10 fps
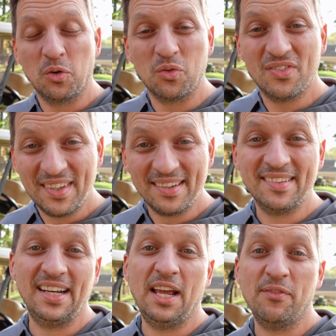So six
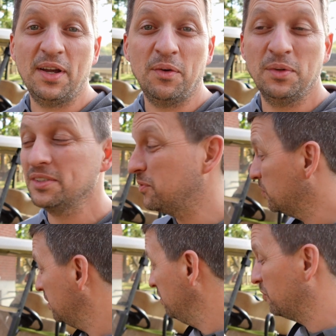and a half hours and
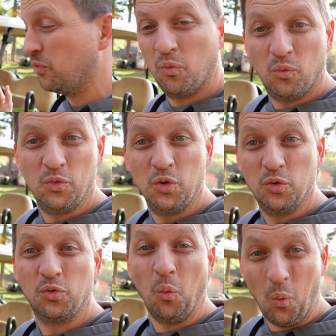we've
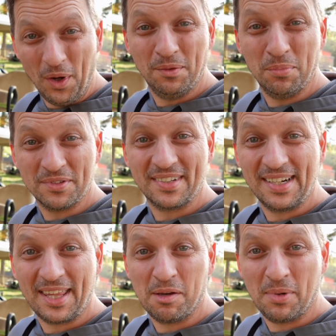used 1%
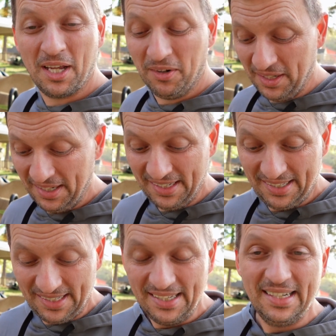of that battery.
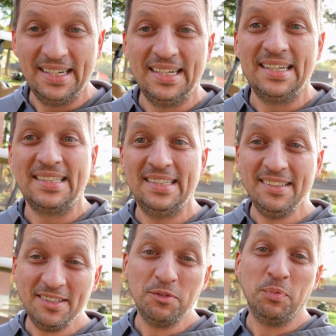
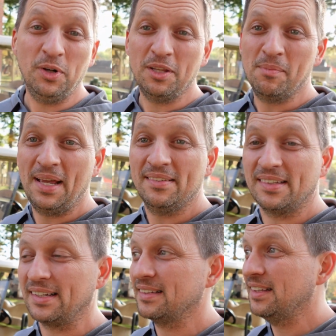This is pretty
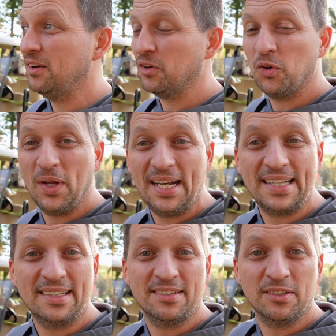amazing. Now
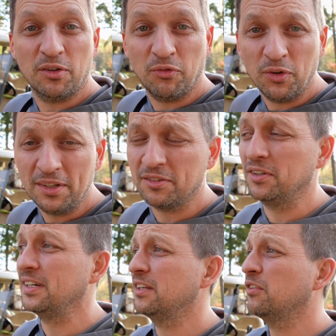granted, this is a
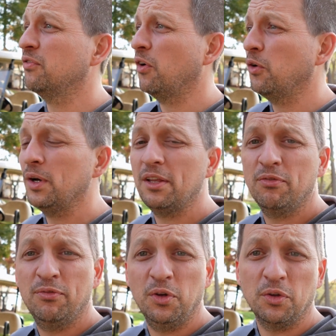freezer and it's already
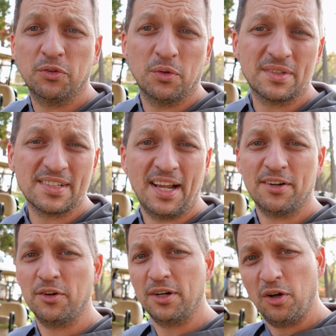full, so it's
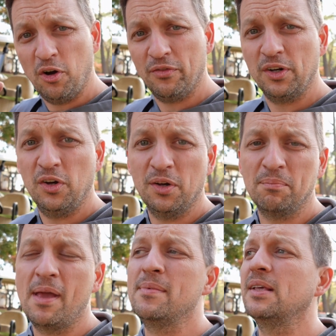not turning off and on
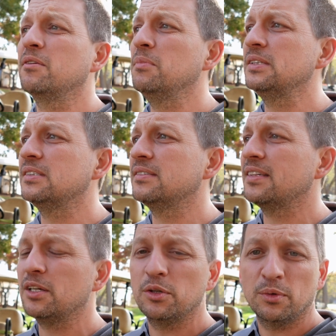maybe as much as
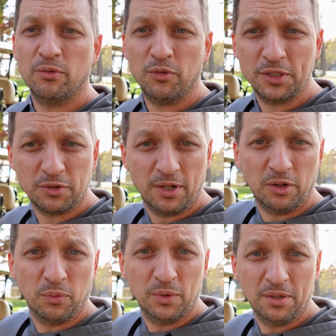say your
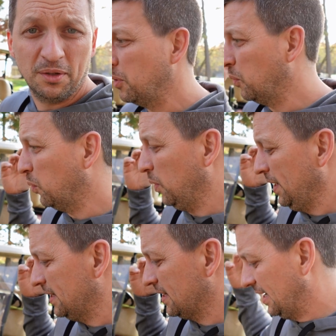refrigerator would. But
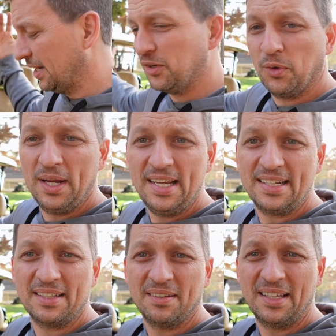what a
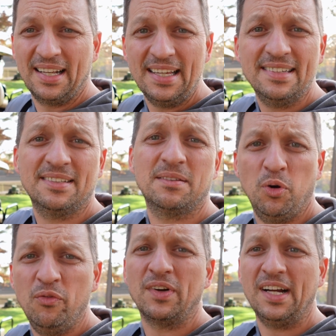great, at least proof of